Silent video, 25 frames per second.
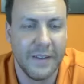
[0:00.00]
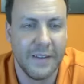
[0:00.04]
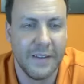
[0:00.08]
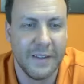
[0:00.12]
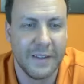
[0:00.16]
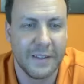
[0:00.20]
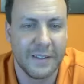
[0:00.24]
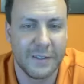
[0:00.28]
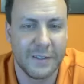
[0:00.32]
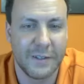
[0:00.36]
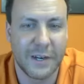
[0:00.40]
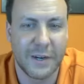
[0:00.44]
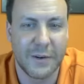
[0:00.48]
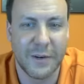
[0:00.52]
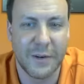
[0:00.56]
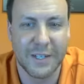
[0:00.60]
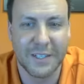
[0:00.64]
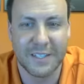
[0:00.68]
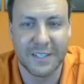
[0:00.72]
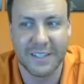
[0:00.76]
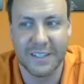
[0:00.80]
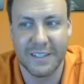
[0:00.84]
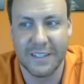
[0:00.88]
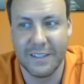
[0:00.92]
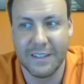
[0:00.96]
it's a great
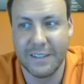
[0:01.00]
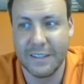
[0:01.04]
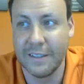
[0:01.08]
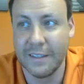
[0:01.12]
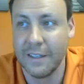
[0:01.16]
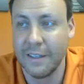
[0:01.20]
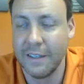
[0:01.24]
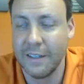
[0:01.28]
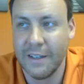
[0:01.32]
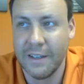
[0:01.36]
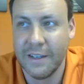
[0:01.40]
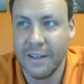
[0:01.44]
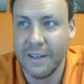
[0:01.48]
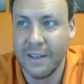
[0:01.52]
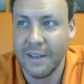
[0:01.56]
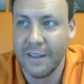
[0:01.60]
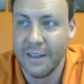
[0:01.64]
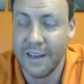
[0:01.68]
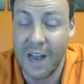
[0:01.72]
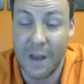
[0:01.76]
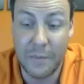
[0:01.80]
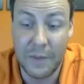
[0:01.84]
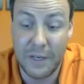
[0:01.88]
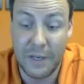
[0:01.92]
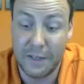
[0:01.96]
question. And
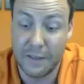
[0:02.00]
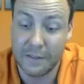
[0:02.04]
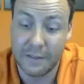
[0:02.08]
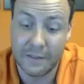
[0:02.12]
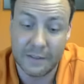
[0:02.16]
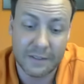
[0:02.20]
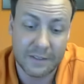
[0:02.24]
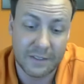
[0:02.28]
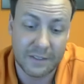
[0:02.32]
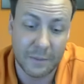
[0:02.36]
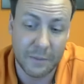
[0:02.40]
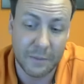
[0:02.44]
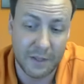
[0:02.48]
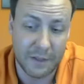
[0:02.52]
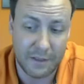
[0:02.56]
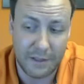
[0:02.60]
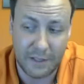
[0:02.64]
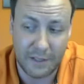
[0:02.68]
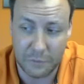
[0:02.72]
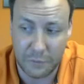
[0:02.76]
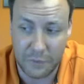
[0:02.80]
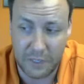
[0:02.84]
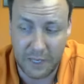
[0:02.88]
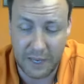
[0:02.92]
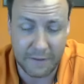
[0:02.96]
I mean, some of the
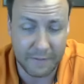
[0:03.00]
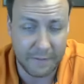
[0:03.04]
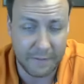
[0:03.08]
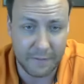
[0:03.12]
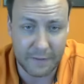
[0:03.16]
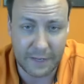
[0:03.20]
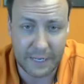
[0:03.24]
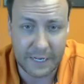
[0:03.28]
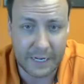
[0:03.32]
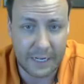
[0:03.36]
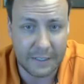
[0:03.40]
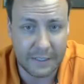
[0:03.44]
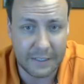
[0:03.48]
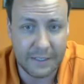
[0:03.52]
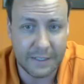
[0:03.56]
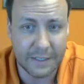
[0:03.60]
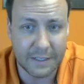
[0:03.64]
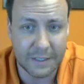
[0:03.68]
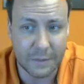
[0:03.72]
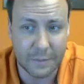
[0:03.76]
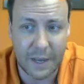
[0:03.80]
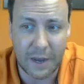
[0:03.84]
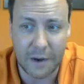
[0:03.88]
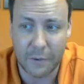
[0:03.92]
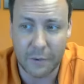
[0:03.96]
things we haven't even had
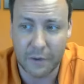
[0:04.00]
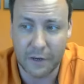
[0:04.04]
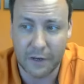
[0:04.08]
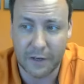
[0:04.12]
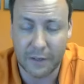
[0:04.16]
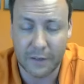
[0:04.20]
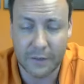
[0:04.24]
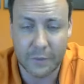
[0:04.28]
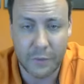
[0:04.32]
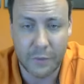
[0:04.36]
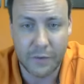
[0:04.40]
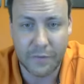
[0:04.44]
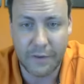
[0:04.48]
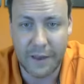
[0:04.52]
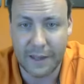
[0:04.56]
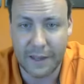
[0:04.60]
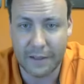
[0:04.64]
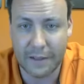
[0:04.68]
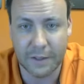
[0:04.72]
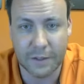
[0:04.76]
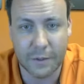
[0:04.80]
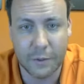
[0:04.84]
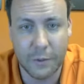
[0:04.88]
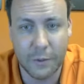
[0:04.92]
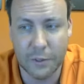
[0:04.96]
ideas about, where we've
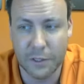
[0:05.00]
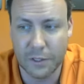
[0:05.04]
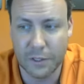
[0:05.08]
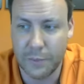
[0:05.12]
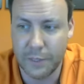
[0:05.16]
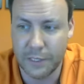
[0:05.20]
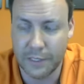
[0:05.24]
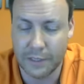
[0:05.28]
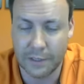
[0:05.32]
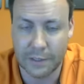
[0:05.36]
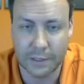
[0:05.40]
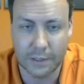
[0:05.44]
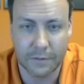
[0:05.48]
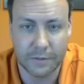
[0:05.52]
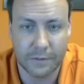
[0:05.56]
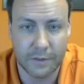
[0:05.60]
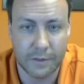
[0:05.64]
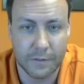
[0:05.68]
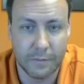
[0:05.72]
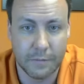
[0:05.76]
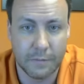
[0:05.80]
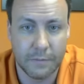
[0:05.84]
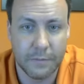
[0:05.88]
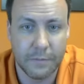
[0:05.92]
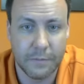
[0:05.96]
had the coolest pictures
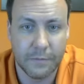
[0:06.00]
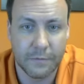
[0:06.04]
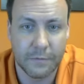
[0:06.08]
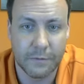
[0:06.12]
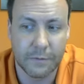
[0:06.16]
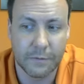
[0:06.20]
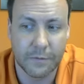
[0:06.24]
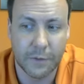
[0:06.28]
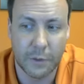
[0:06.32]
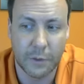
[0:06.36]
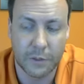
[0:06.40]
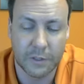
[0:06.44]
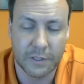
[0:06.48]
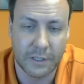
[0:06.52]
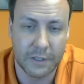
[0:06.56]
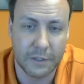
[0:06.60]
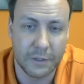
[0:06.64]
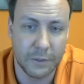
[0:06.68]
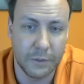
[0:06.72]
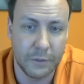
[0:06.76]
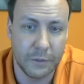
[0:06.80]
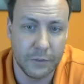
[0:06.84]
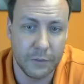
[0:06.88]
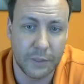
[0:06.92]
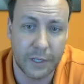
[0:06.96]
from folks that
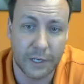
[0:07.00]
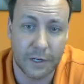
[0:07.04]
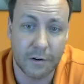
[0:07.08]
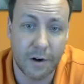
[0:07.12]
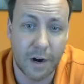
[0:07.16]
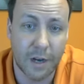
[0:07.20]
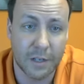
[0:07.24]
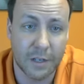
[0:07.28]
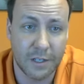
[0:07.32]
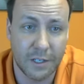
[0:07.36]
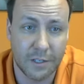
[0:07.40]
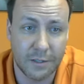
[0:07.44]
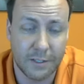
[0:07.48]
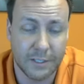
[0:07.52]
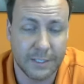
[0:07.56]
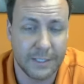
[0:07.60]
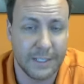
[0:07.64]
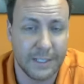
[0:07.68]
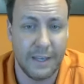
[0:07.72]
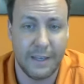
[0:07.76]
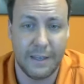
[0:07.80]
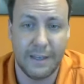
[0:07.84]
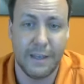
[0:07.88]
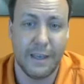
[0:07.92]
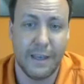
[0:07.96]
do like cross country
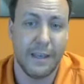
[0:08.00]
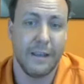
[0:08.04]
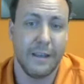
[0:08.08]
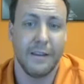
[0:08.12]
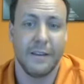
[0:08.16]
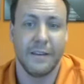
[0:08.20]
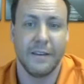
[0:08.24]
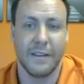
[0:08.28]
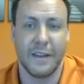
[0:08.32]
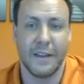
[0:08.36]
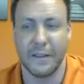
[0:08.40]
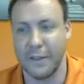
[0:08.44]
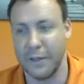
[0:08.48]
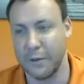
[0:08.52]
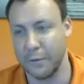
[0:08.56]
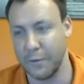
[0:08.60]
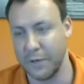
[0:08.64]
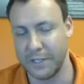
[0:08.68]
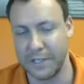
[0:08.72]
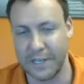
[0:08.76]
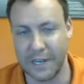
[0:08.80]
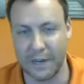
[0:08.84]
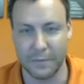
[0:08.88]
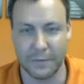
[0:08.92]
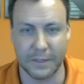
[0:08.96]
skiing. Like they'll
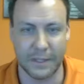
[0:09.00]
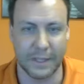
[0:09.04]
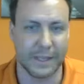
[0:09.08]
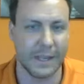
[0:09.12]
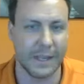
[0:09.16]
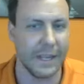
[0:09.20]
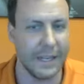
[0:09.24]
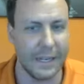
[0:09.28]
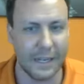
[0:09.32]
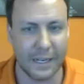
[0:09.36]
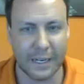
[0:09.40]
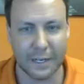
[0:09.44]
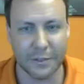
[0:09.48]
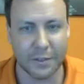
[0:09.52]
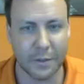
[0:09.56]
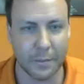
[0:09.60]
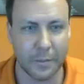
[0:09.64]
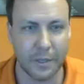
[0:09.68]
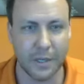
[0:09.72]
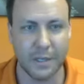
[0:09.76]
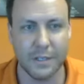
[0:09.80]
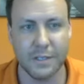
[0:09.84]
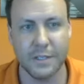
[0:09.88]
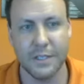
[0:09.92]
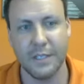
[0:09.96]
reach out and they, can I get an extra
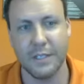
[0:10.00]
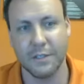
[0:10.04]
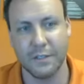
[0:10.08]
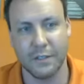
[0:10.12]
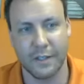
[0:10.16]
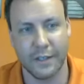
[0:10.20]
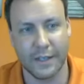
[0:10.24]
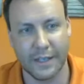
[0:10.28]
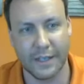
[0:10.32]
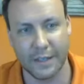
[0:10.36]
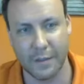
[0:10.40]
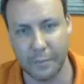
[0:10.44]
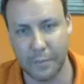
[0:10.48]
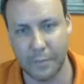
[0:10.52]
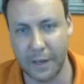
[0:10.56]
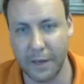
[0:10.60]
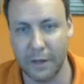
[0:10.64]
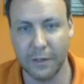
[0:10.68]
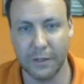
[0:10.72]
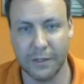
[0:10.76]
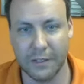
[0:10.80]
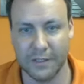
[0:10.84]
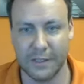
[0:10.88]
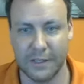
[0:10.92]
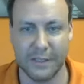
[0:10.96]
bungee? So they got the
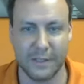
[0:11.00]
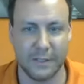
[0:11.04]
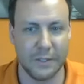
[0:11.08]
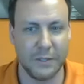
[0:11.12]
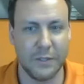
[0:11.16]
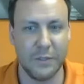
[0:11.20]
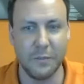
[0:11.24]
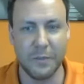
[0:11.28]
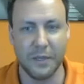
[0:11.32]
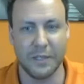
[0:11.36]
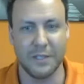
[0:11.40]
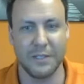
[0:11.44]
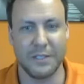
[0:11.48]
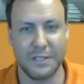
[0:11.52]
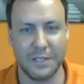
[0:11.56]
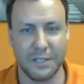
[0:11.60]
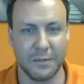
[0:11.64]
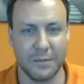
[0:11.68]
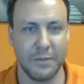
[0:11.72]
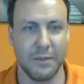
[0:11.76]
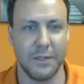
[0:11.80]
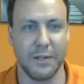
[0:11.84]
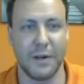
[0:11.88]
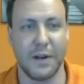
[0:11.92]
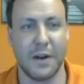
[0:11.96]
belt and then two bungees
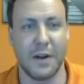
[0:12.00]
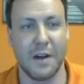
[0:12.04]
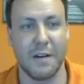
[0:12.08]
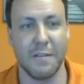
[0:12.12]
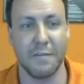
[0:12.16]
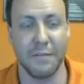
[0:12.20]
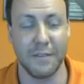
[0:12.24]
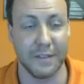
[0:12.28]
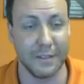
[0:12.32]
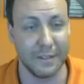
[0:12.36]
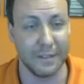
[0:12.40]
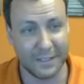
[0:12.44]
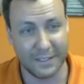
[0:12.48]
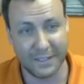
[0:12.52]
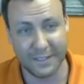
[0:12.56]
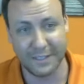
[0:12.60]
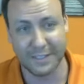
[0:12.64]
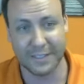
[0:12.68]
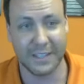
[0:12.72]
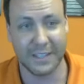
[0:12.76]
split off, and she's